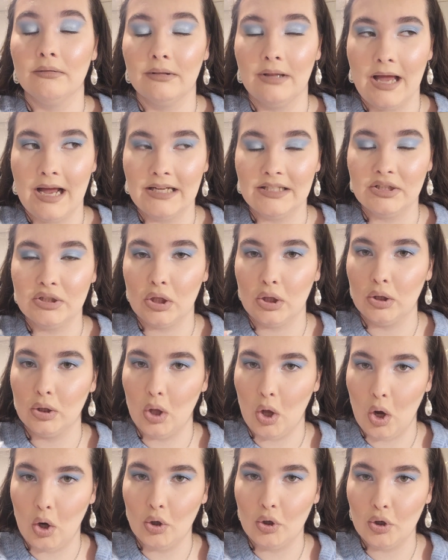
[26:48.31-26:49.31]
last
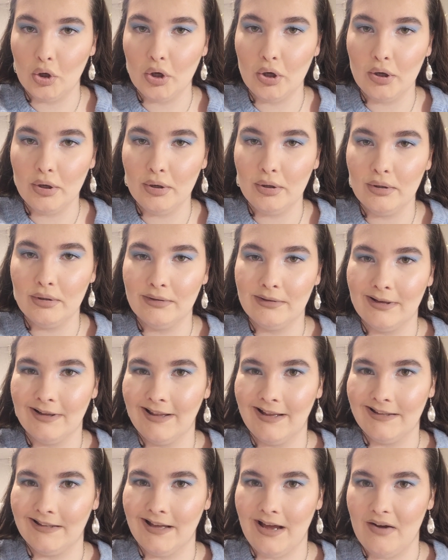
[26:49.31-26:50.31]
longer
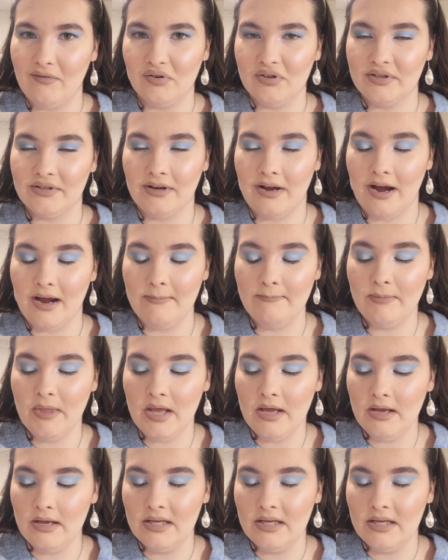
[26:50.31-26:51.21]
than like the average time,